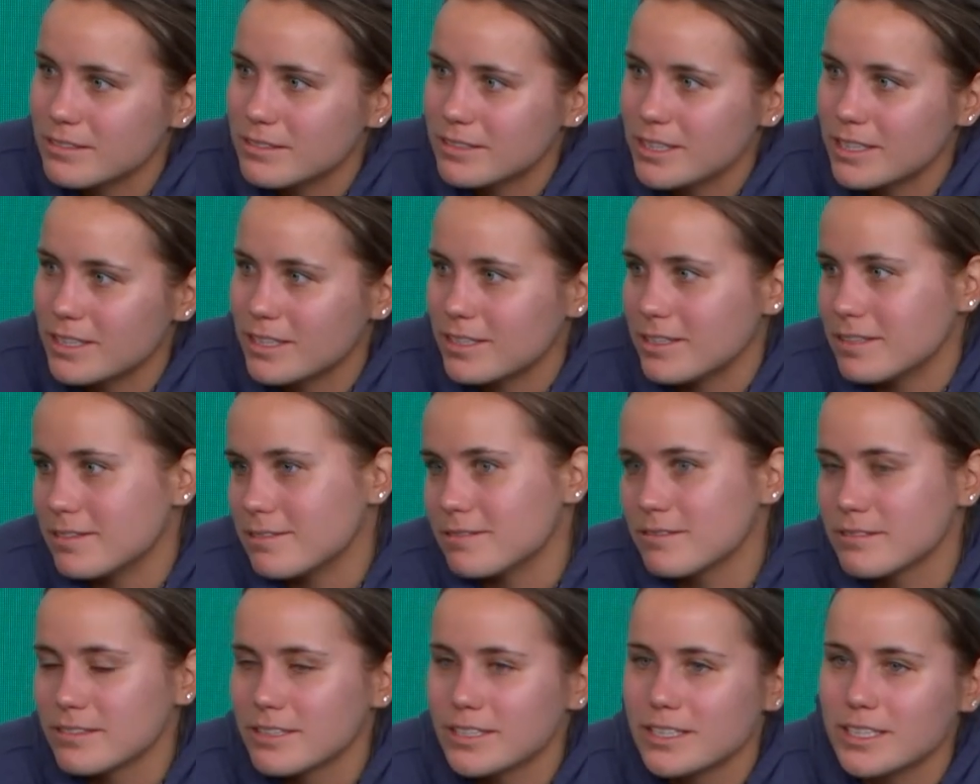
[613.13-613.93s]
And
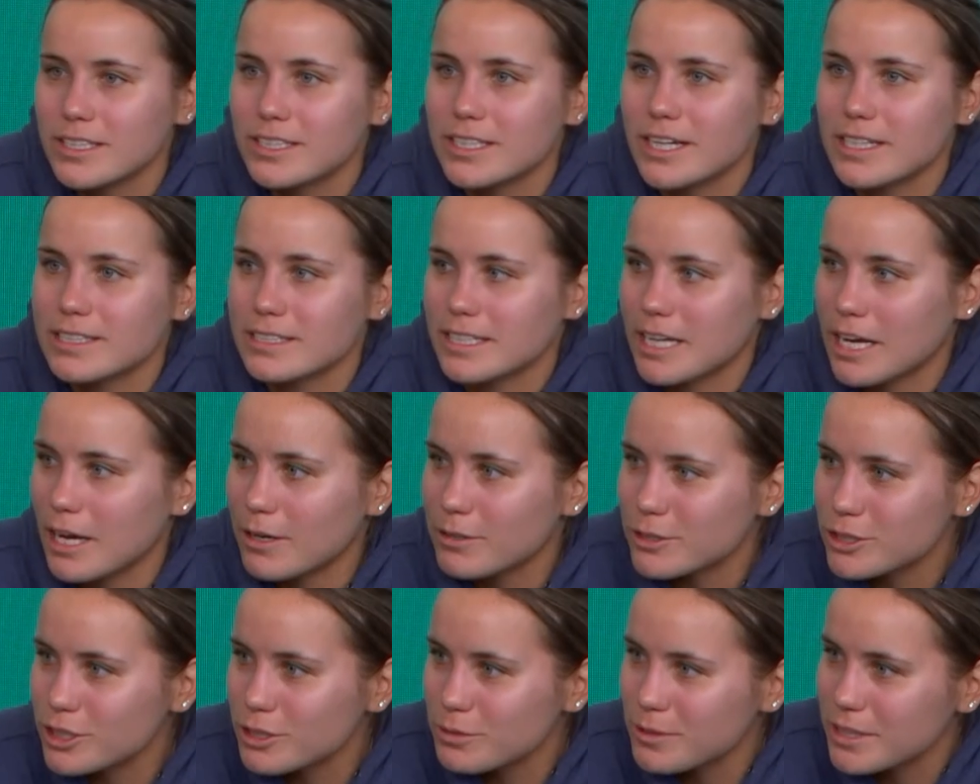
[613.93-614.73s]
then, yeah, he's like, how
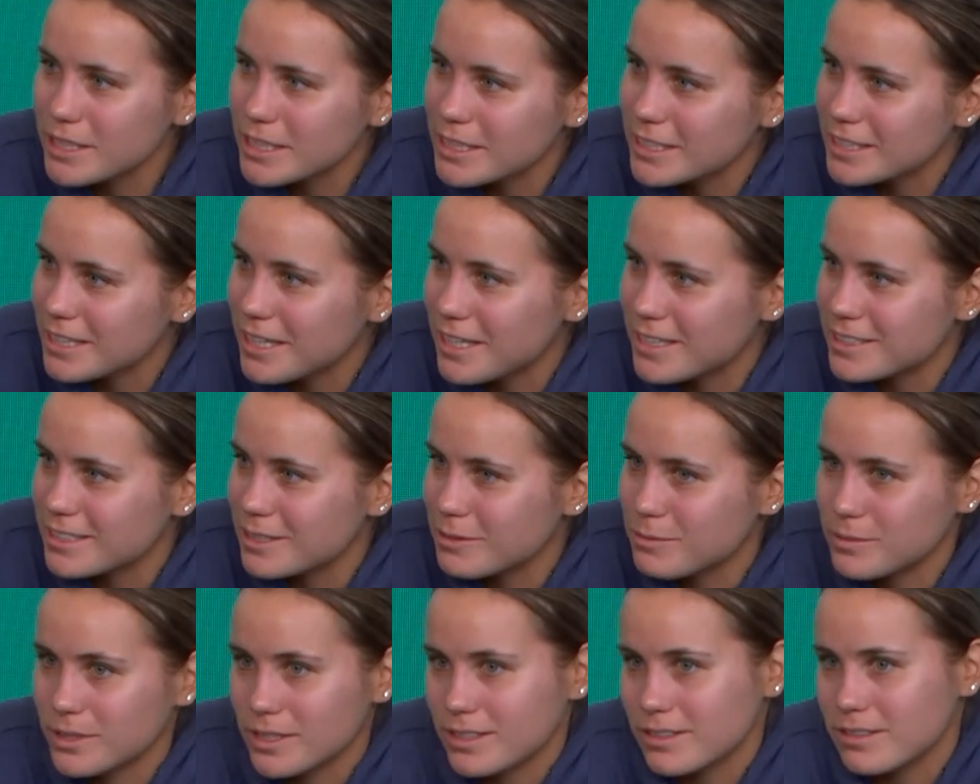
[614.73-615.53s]
did you recognize it?
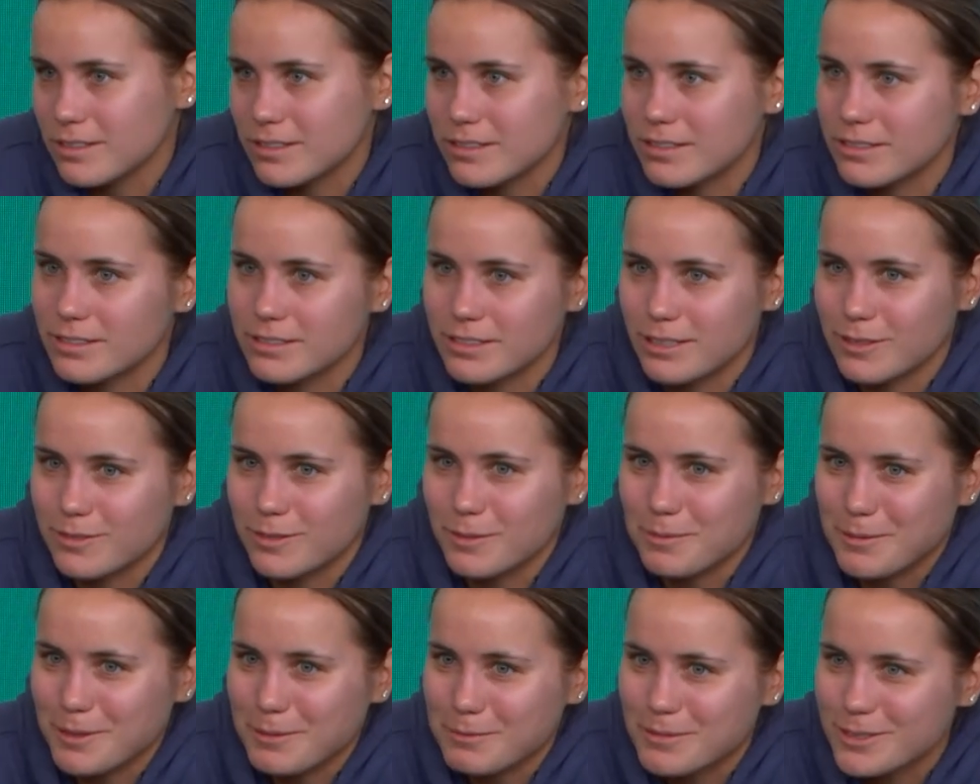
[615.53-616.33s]
I'm like, because I
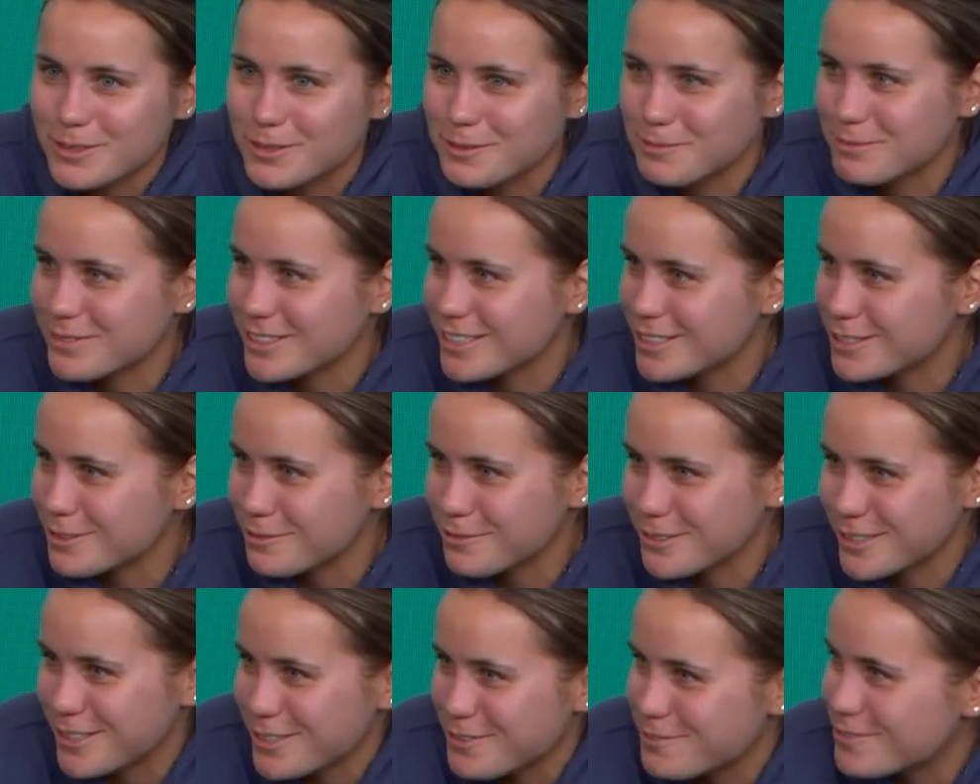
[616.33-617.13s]
remember the place
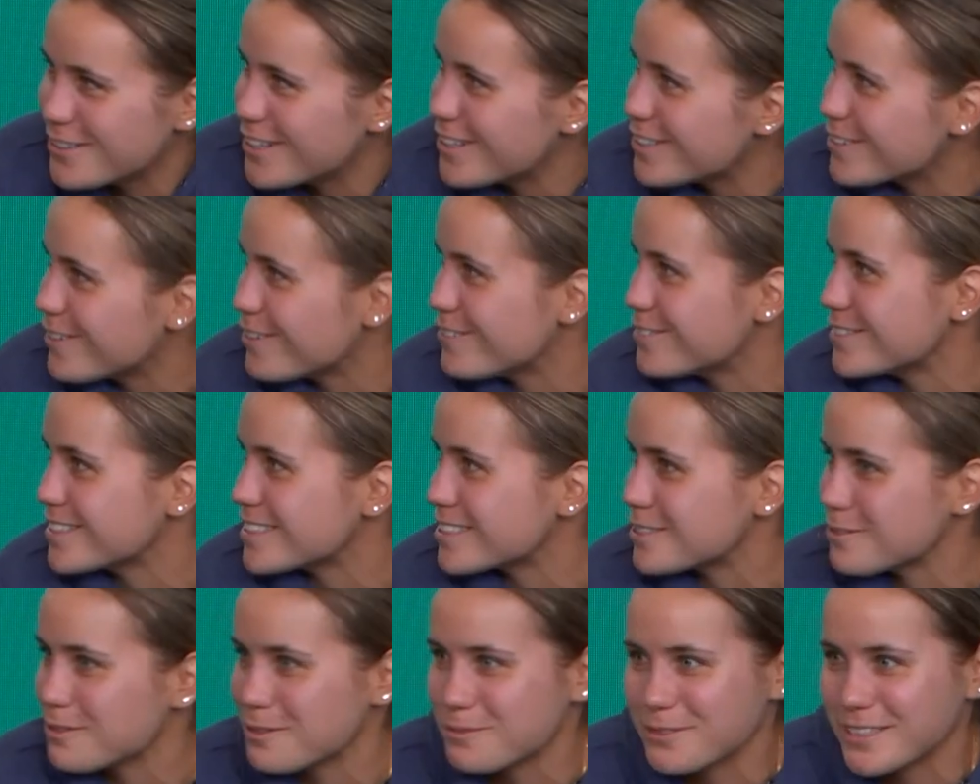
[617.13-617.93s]
really well,
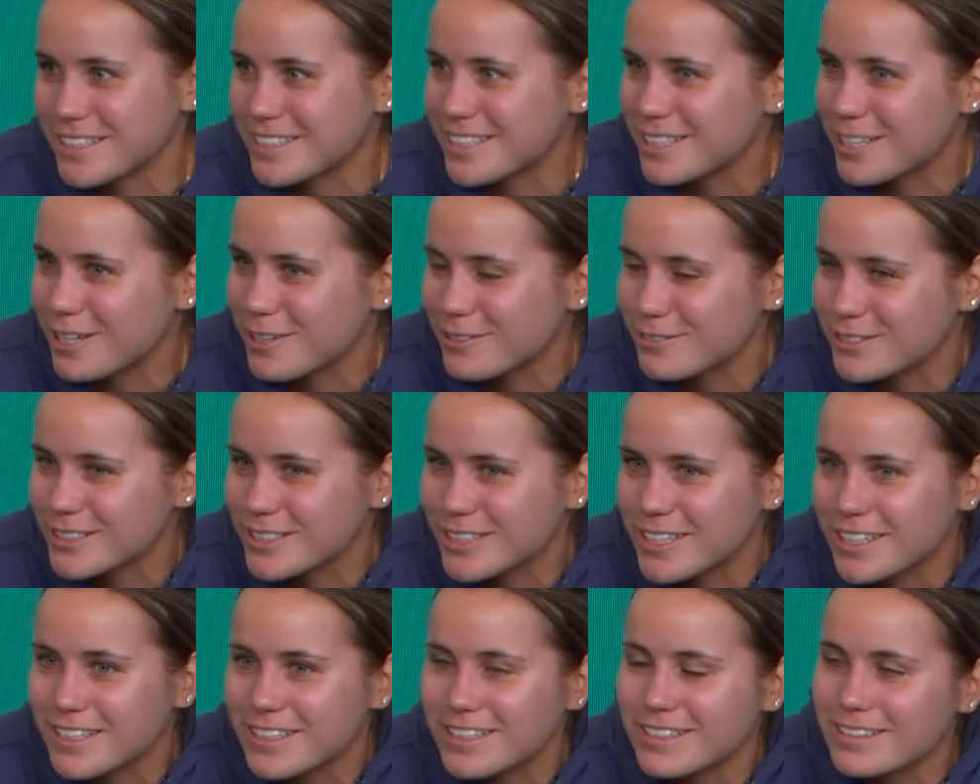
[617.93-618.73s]
obviously. We went there every
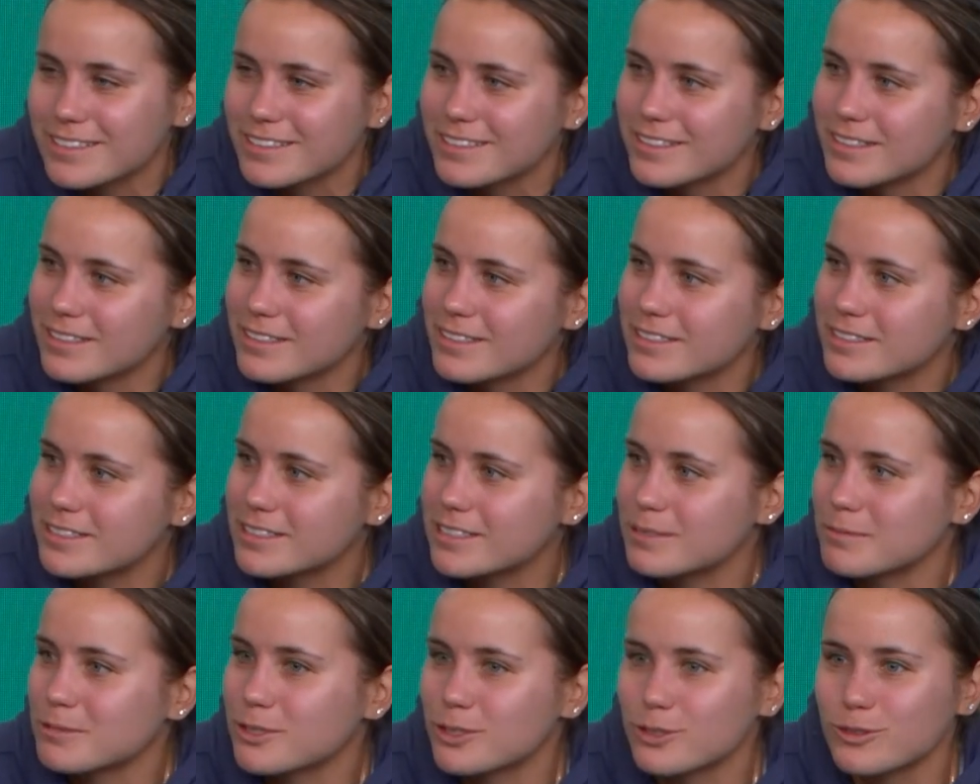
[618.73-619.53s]
day because
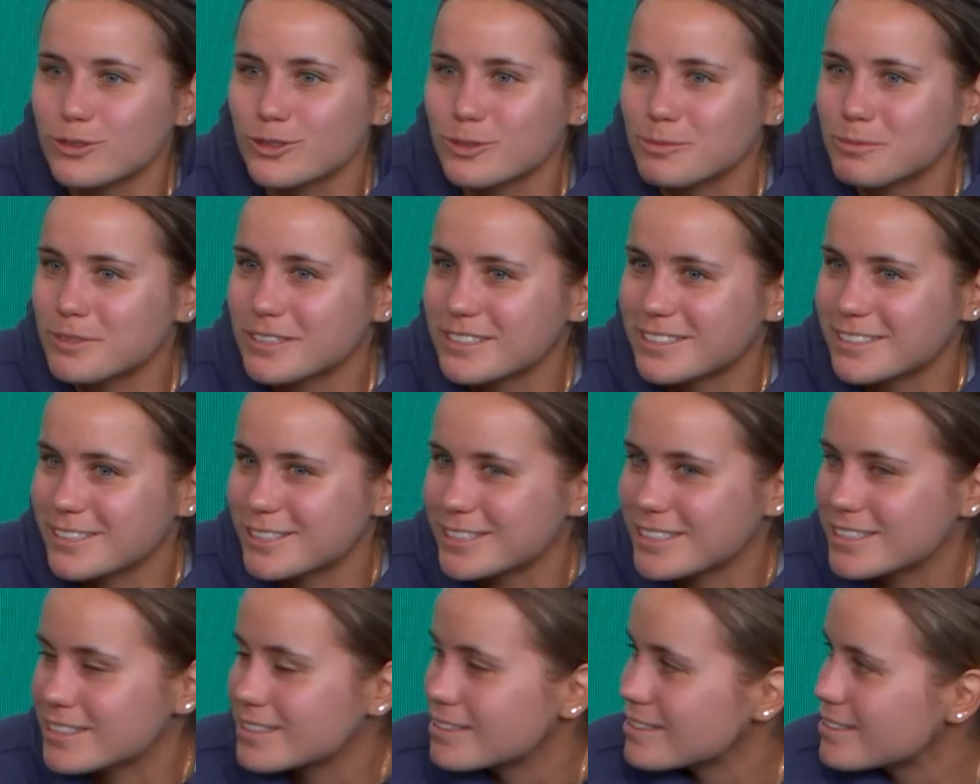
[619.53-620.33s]
I'm so
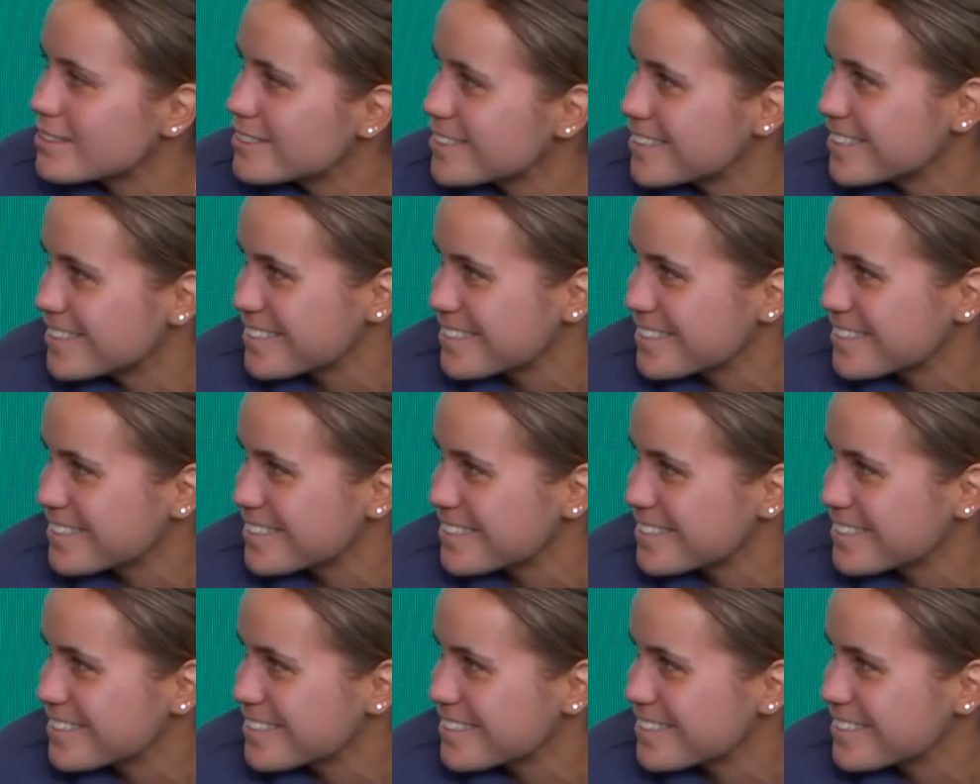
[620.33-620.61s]
superstitious.